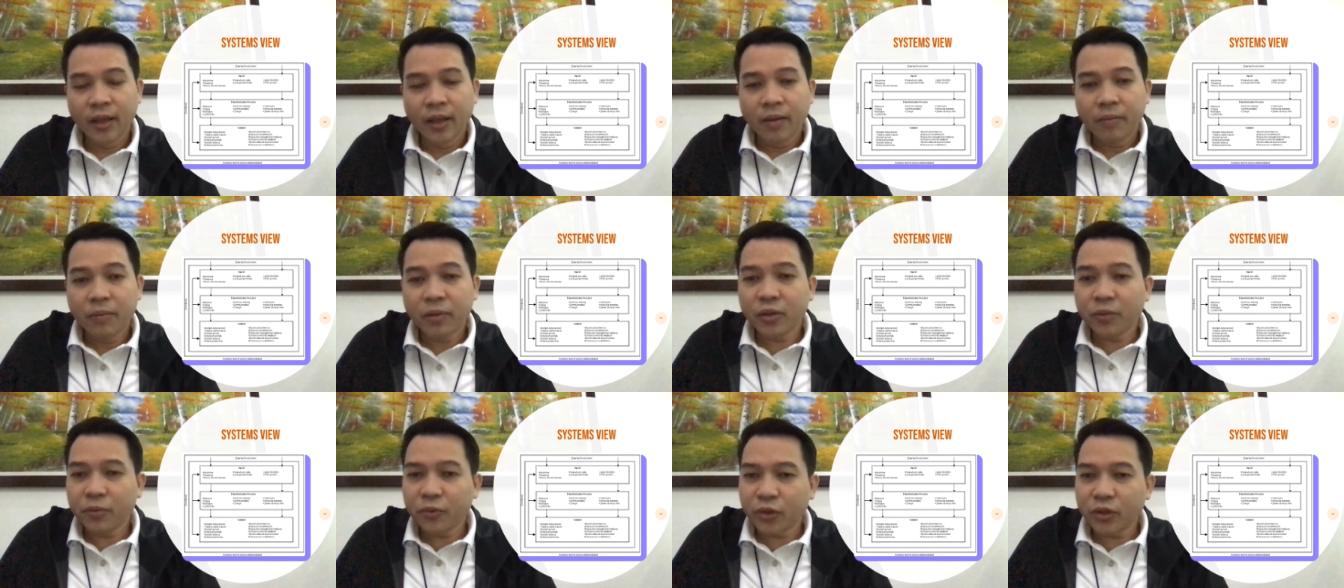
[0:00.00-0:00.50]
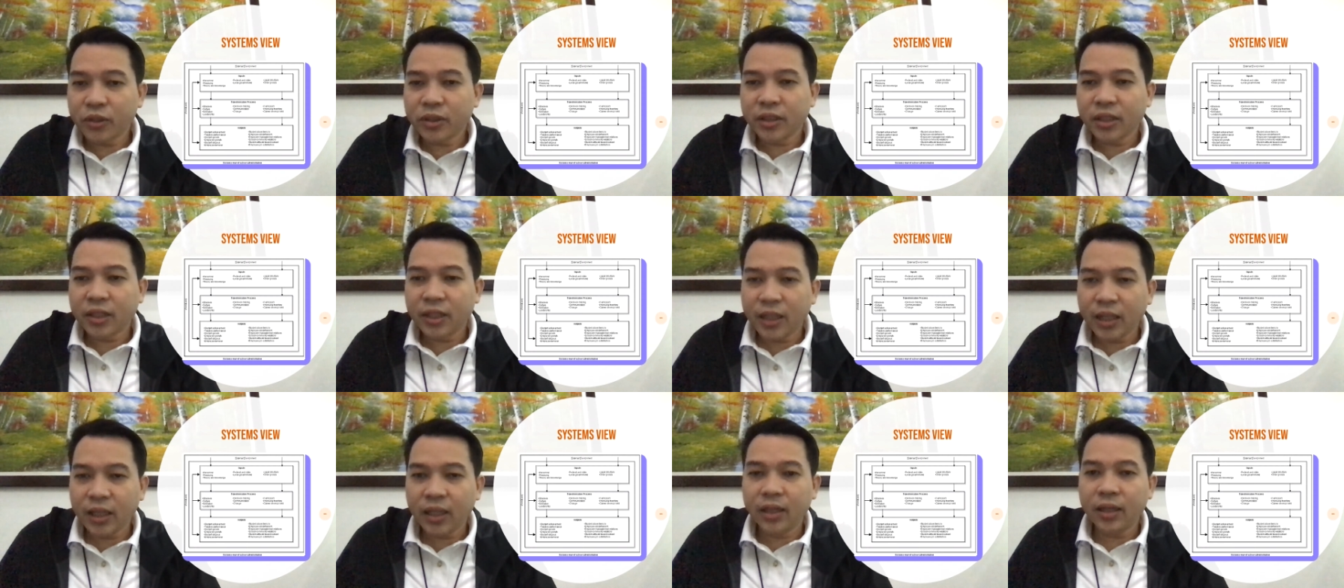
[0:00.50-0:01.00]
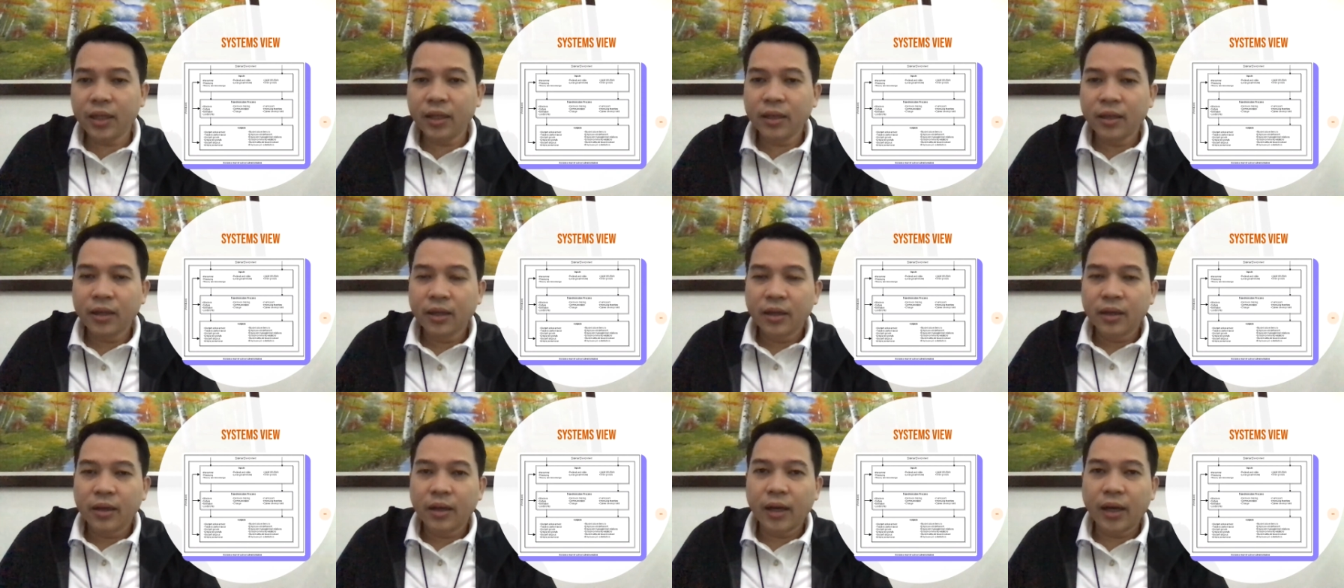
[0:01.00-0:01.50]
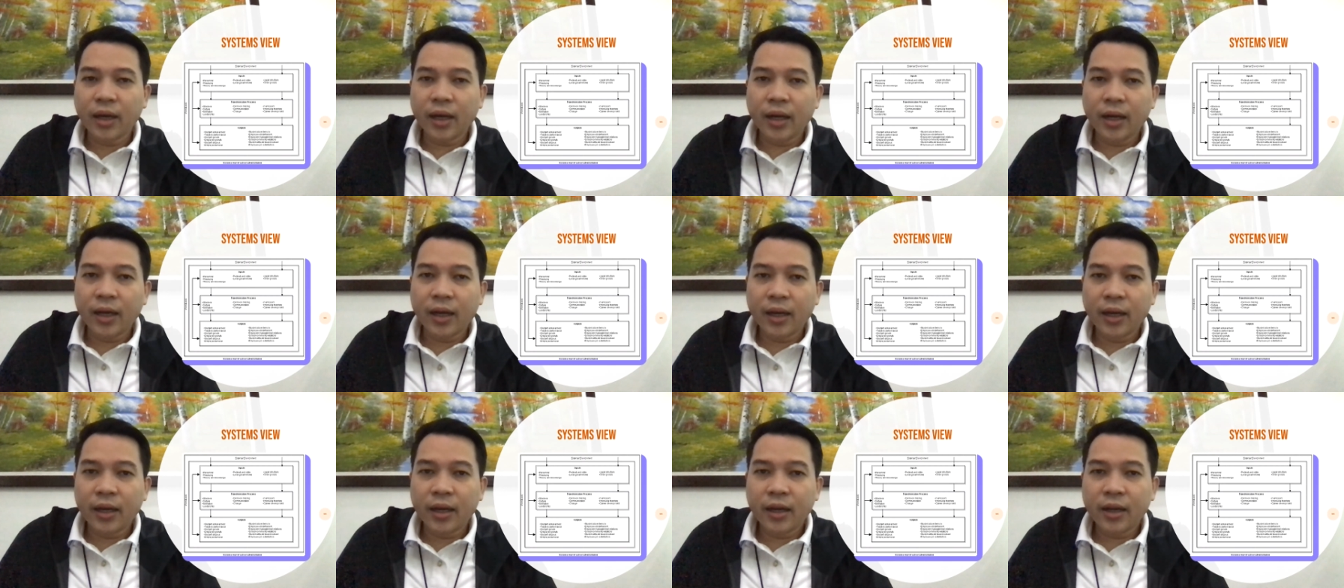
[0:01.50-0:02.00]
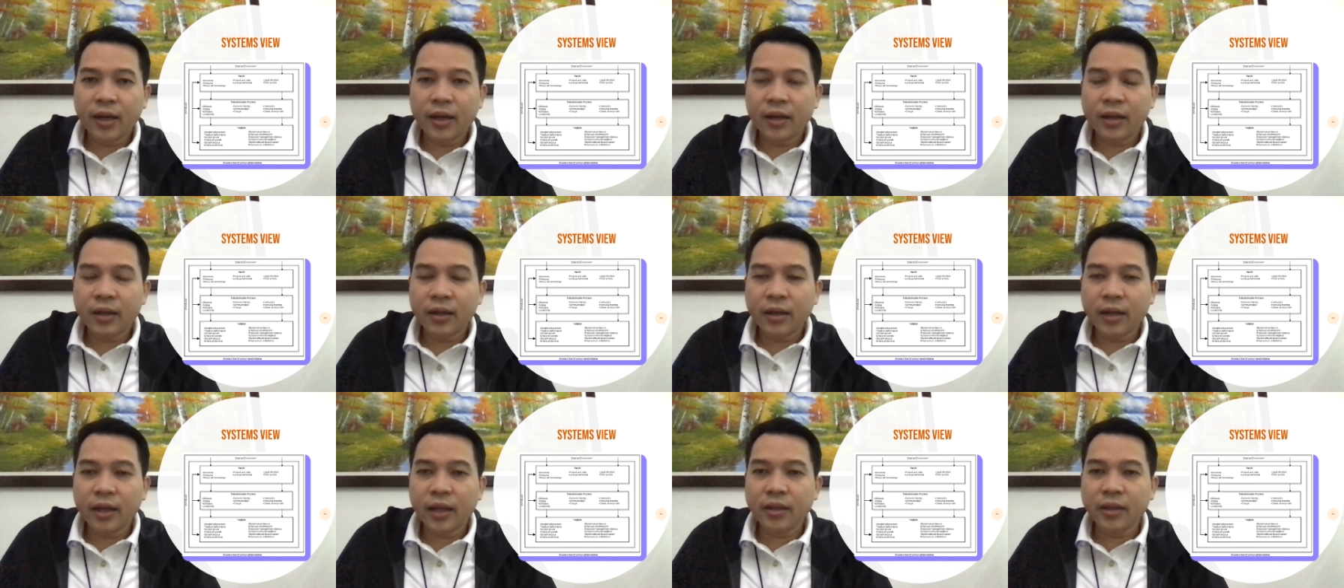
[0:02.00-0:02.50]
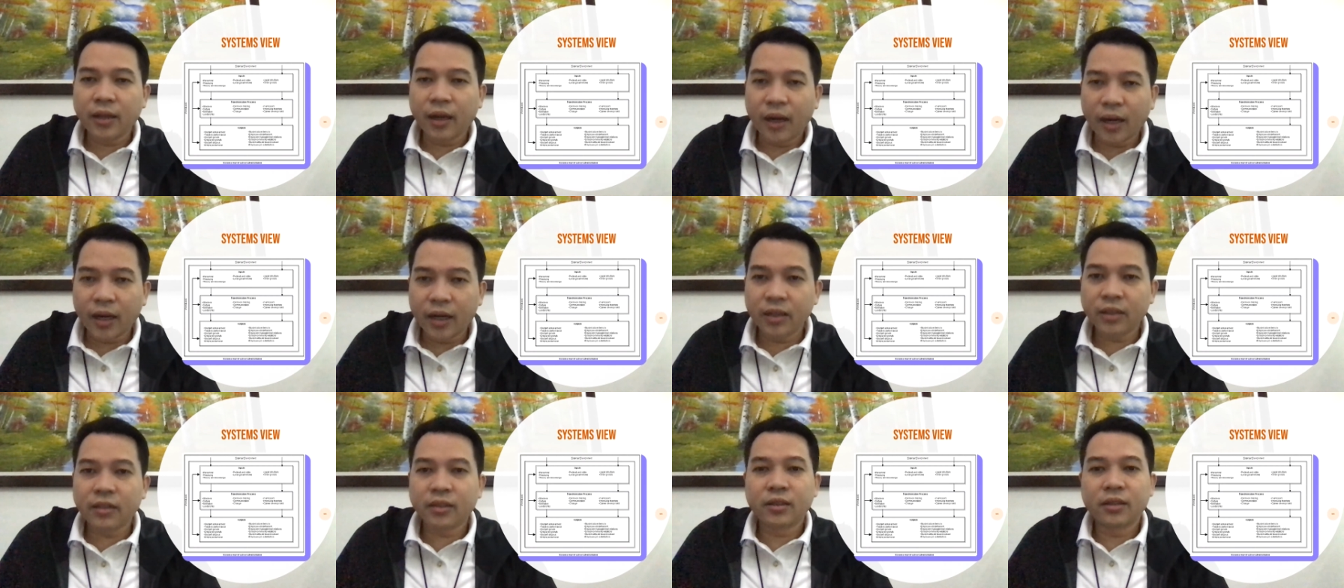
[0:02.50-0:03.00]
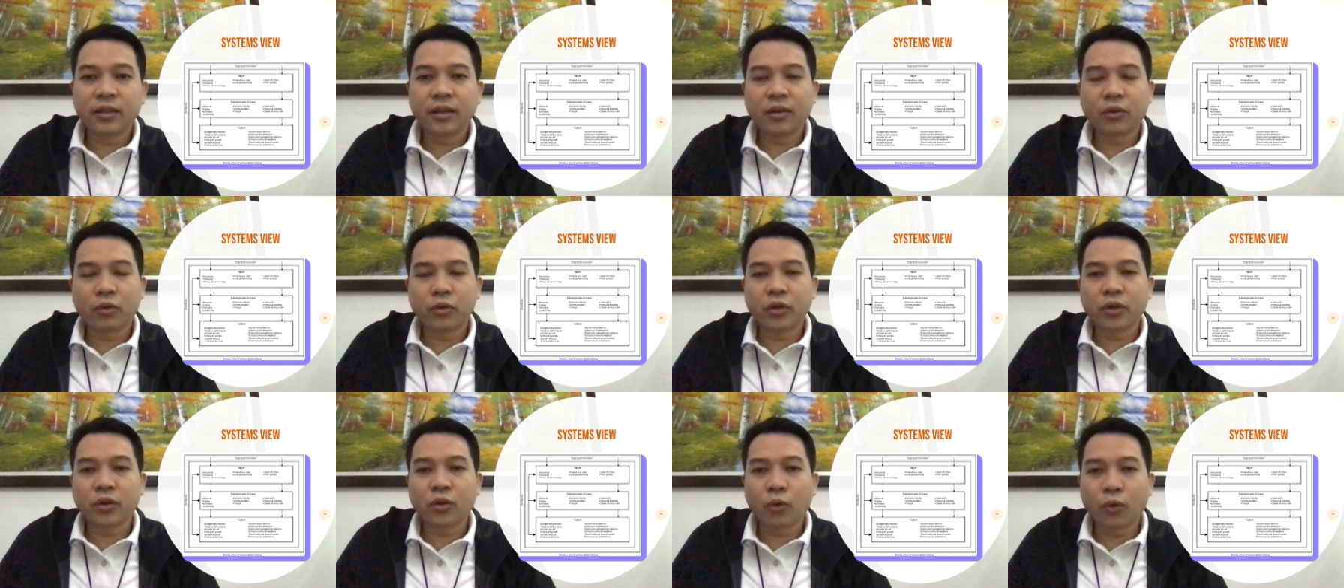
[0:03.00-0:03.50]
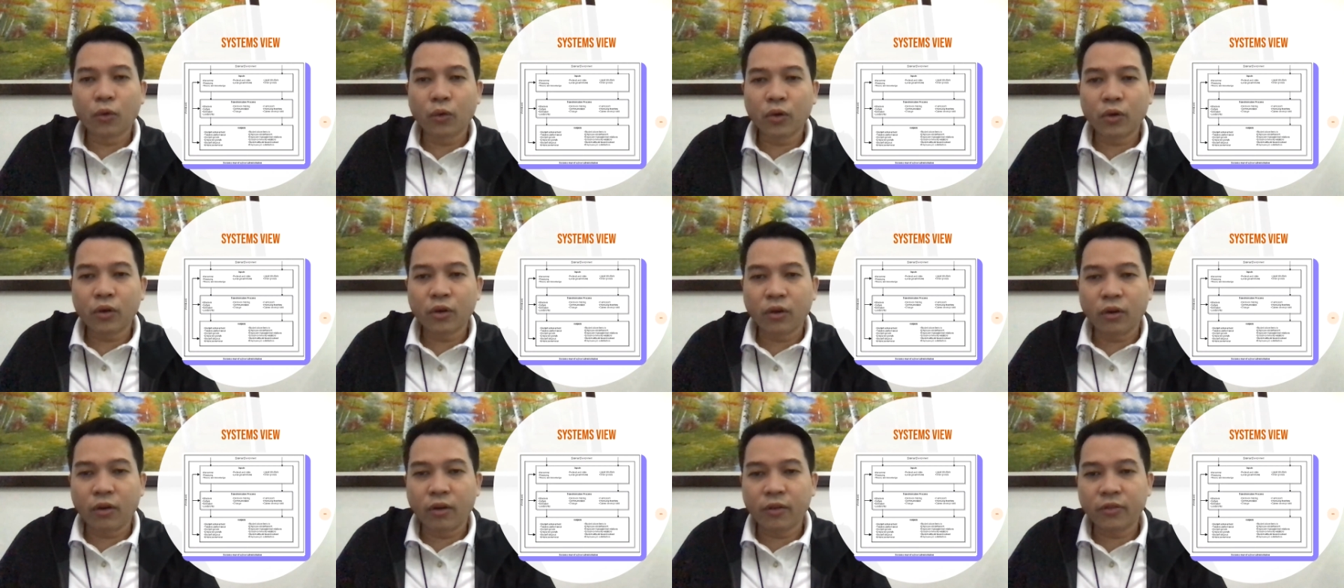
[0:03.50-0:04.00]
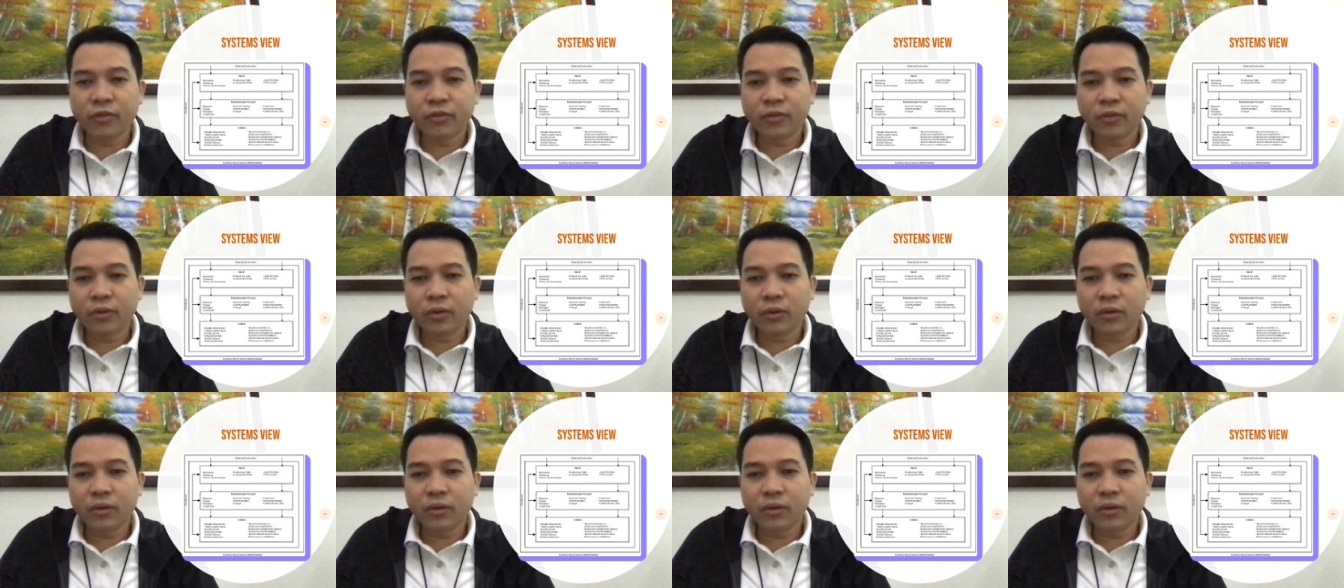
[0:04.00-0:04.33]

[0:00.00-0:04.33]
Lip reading: But of course, the key and the heart or the core of